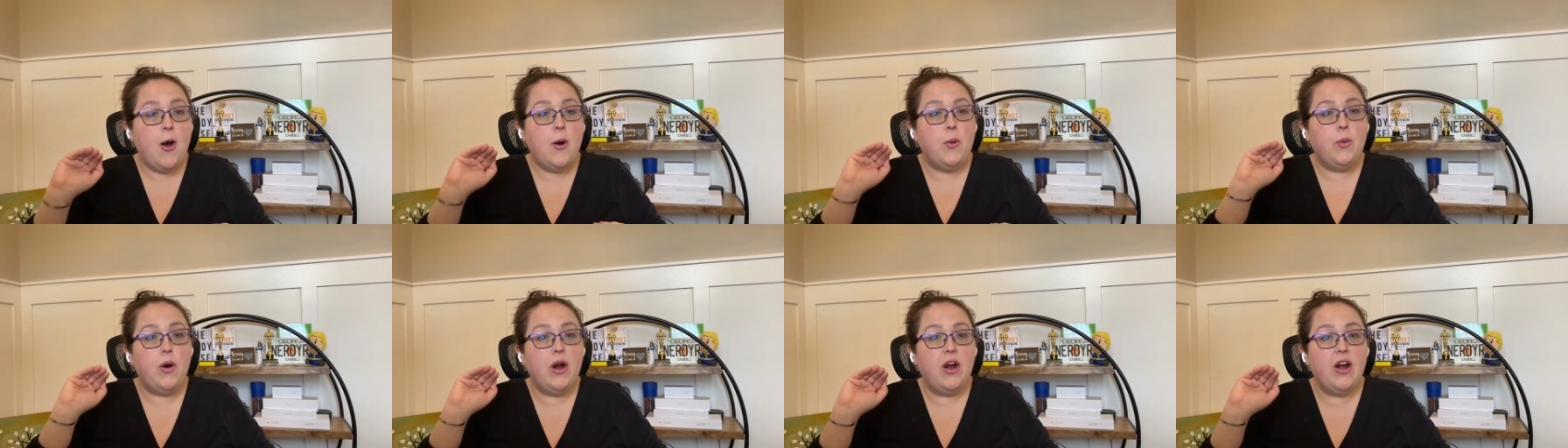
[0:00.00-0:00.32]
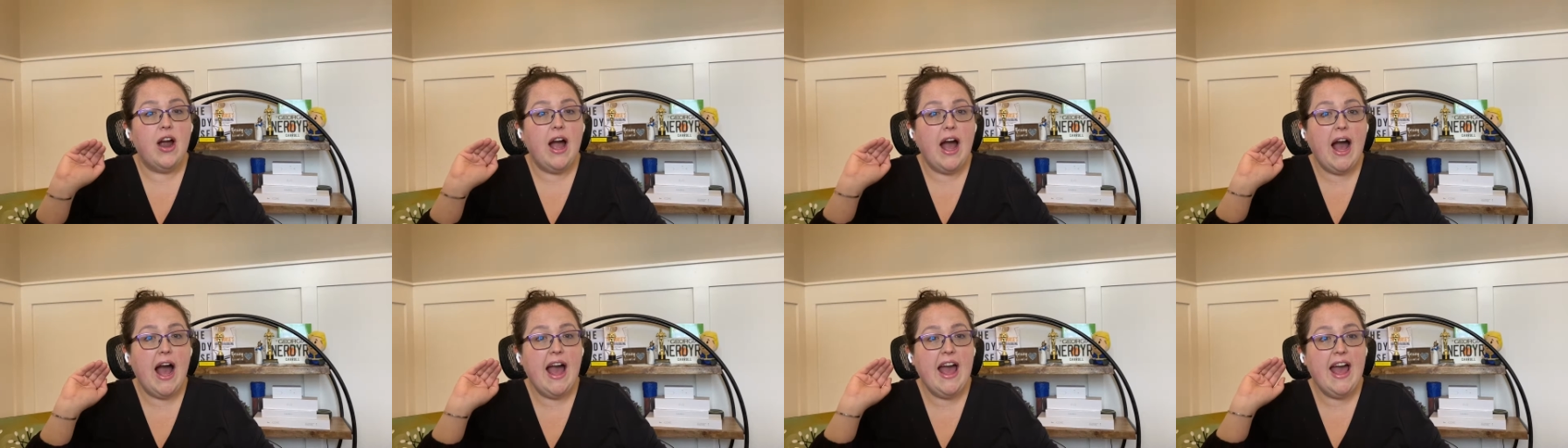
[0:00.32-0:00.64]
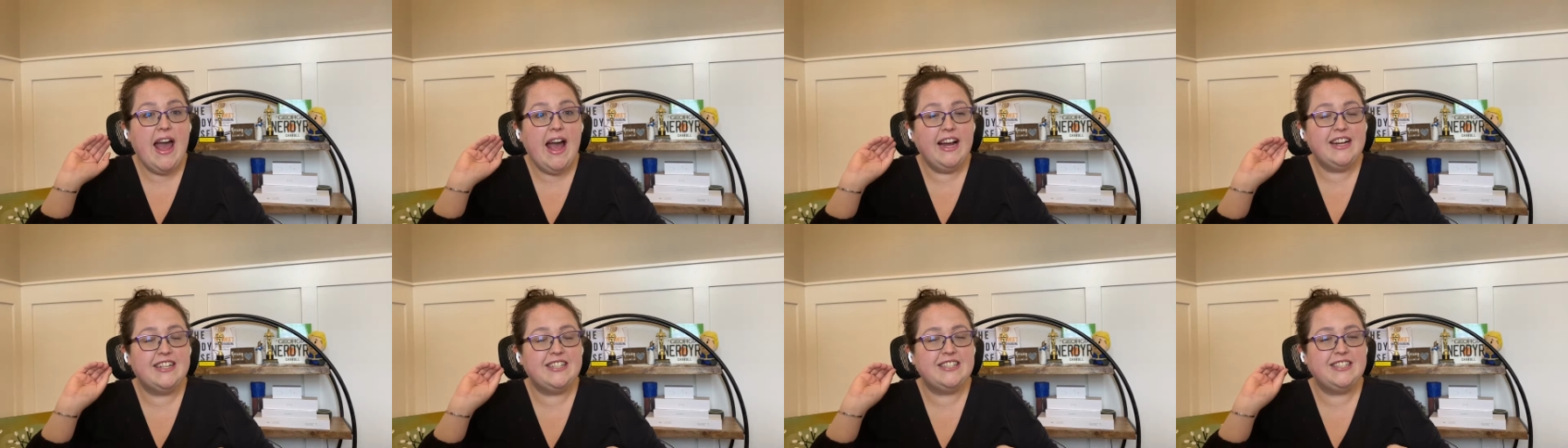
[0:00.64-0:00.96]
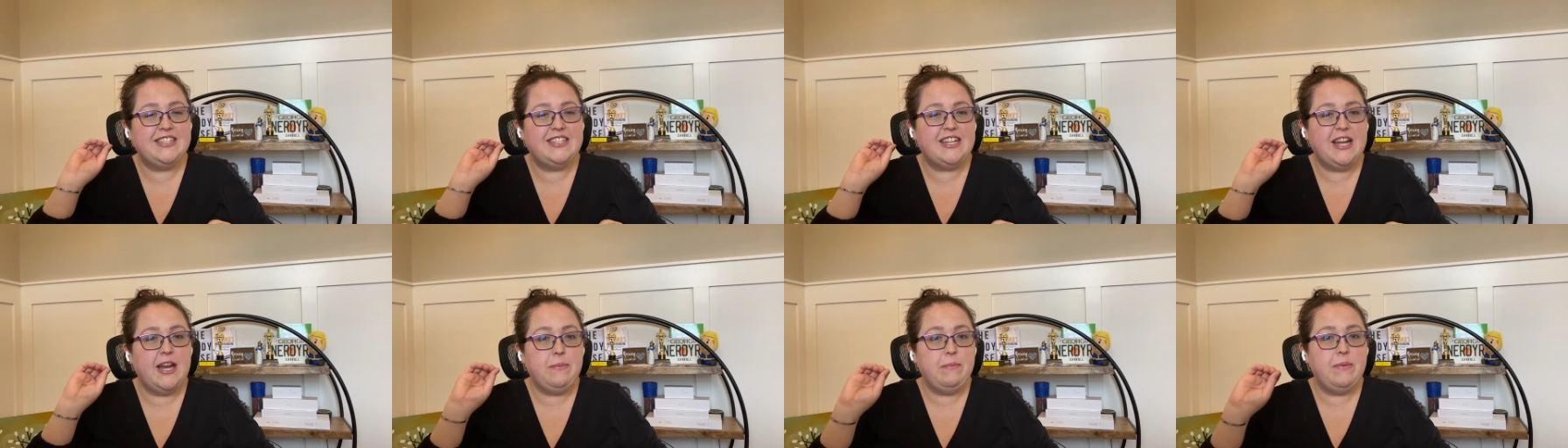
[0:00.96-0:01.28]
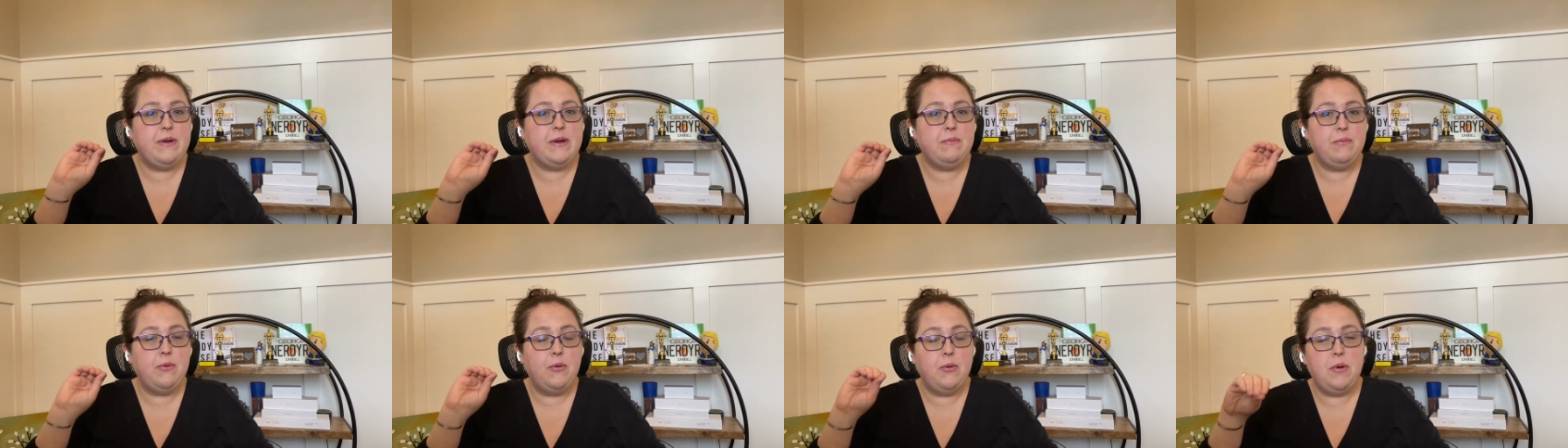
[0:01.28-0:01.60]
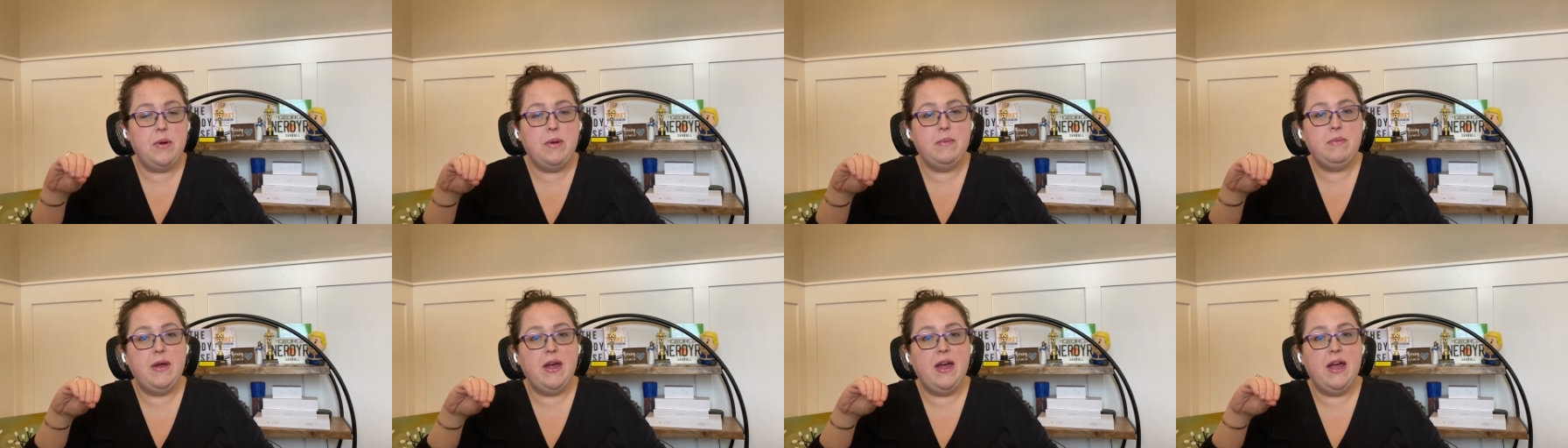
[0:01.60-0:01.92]
where I actually set up an
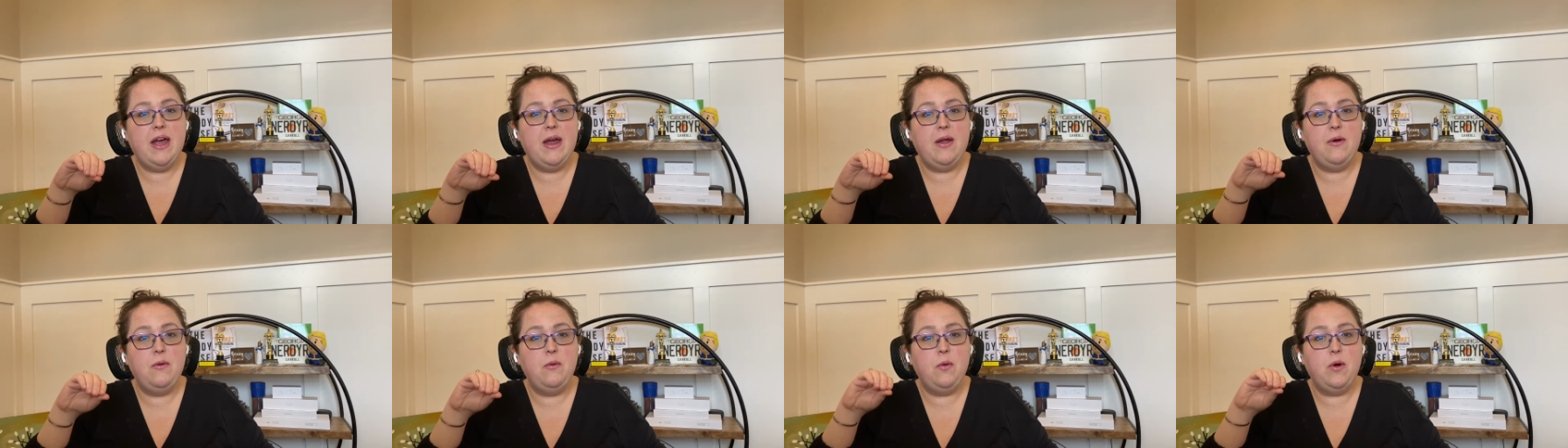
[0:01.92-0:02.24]
appointment